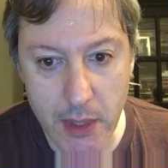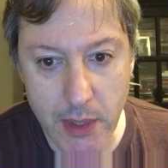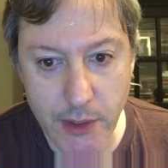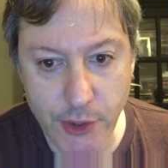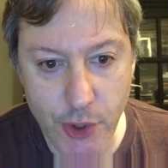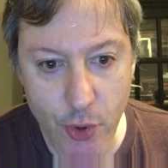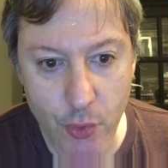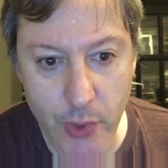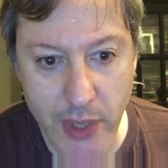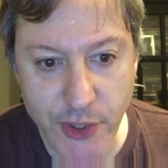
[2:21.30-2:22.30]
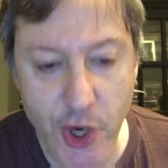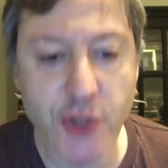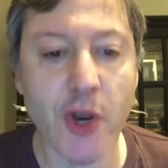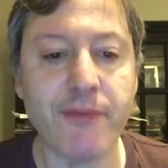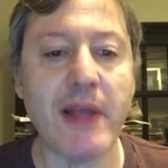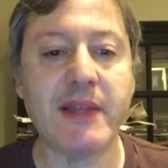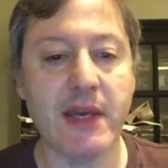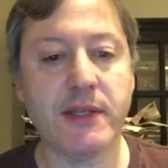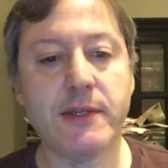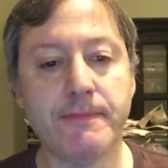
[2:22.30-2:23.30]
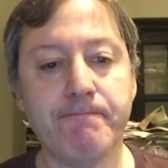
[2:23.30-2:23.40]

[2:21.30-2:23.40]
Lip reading: So it starts off like this.